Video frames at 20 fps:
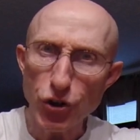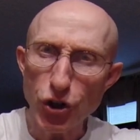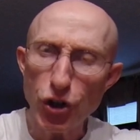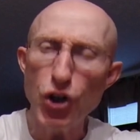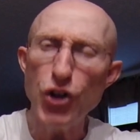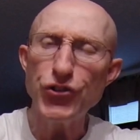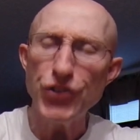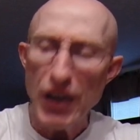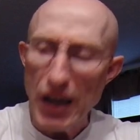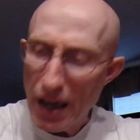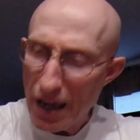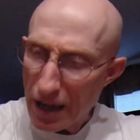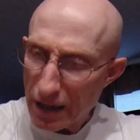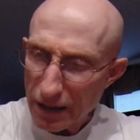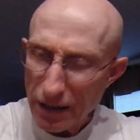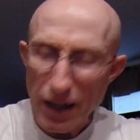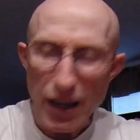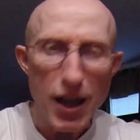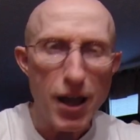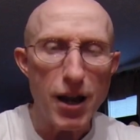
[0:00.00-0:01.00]
goods
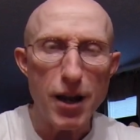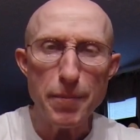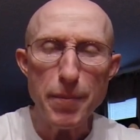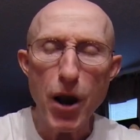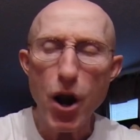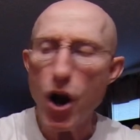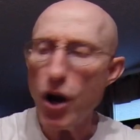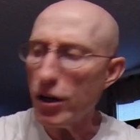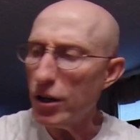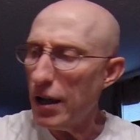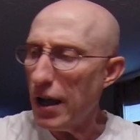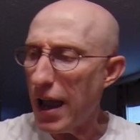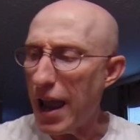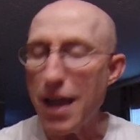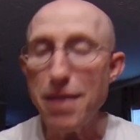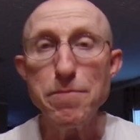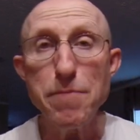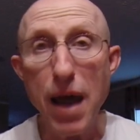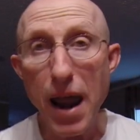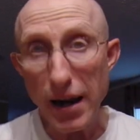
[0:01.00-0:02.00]
in America
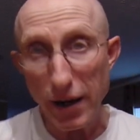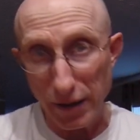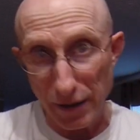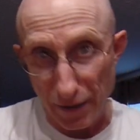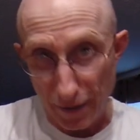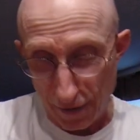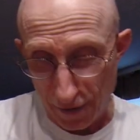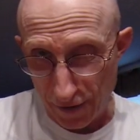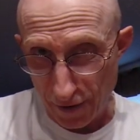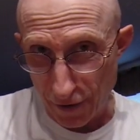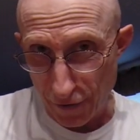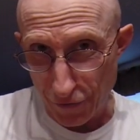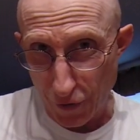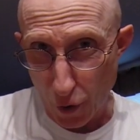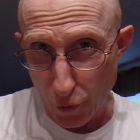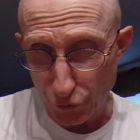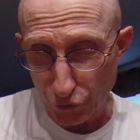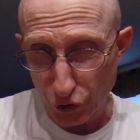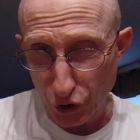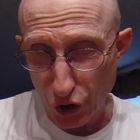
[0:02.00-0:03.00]
and make
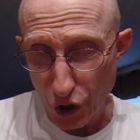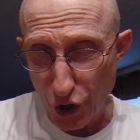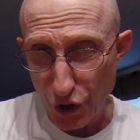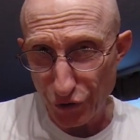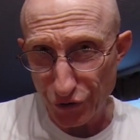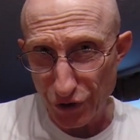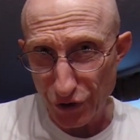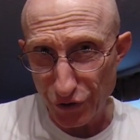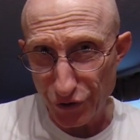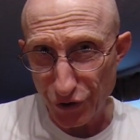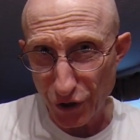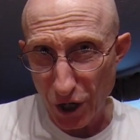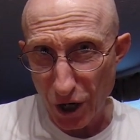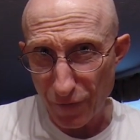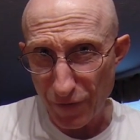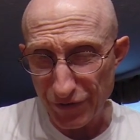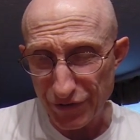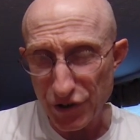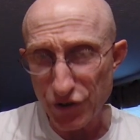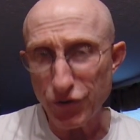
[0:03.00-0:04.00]
those goods and
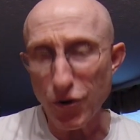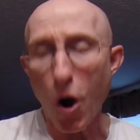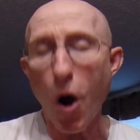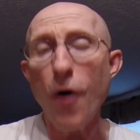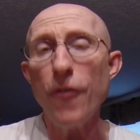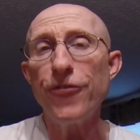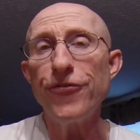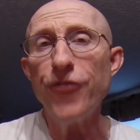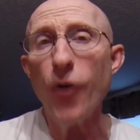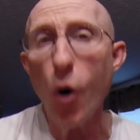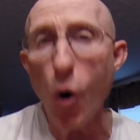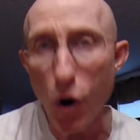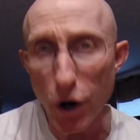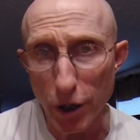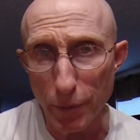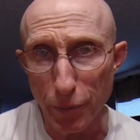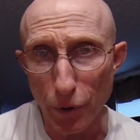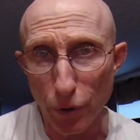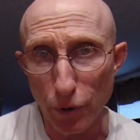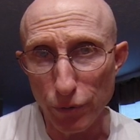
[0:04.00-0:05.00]
services
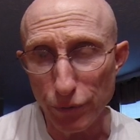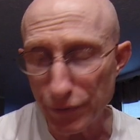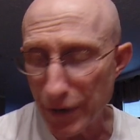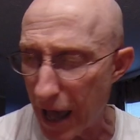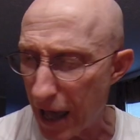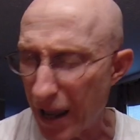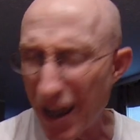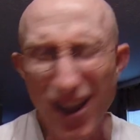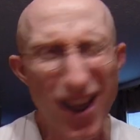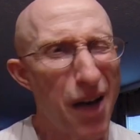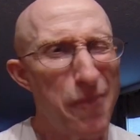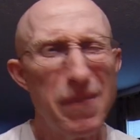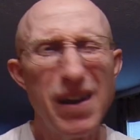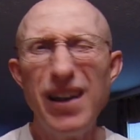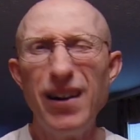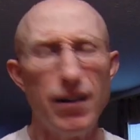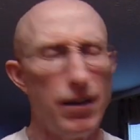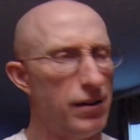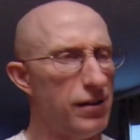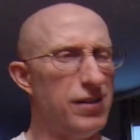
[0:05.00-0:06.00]
affordable.
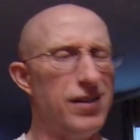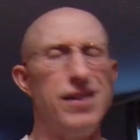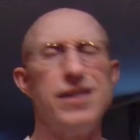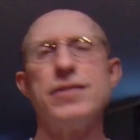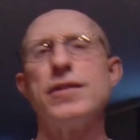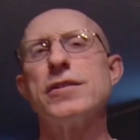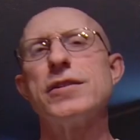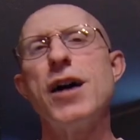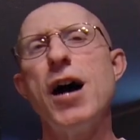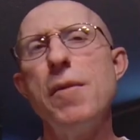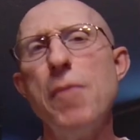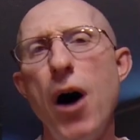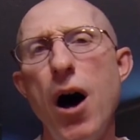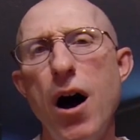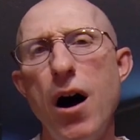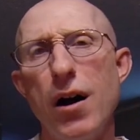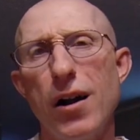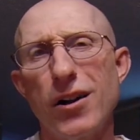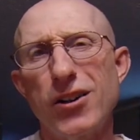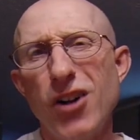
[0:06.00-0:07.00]
Come
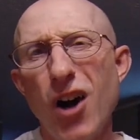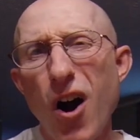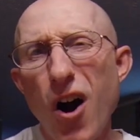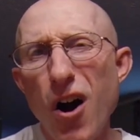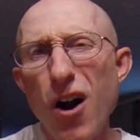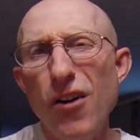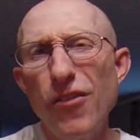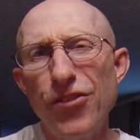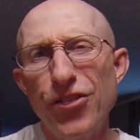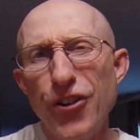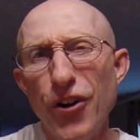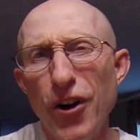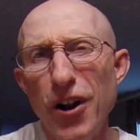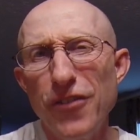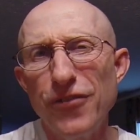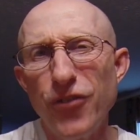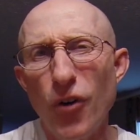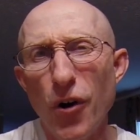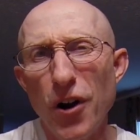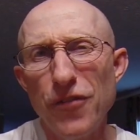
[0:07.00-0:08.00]
on, a car,
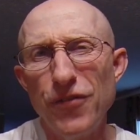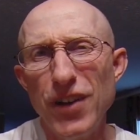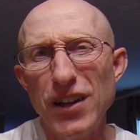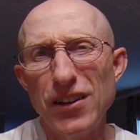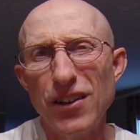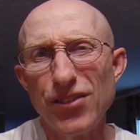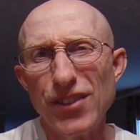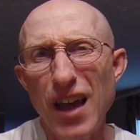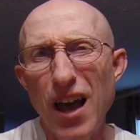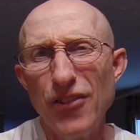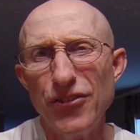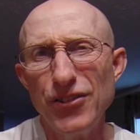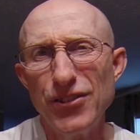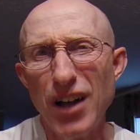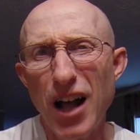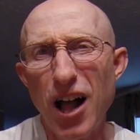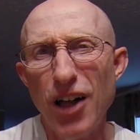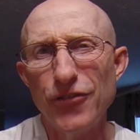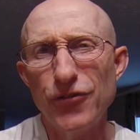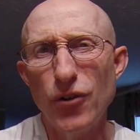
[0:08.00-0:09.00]
$30,000, $40,000,
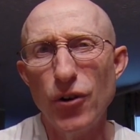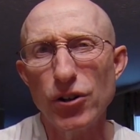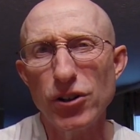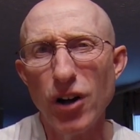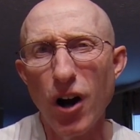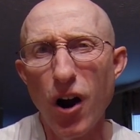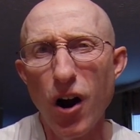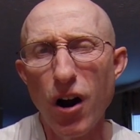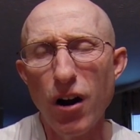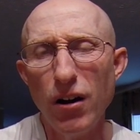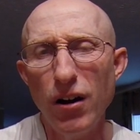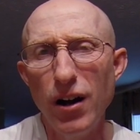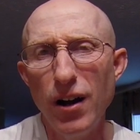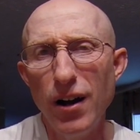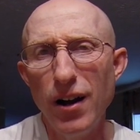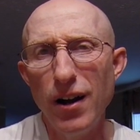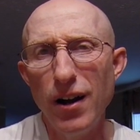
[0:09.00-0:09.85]
$50,000 for a car.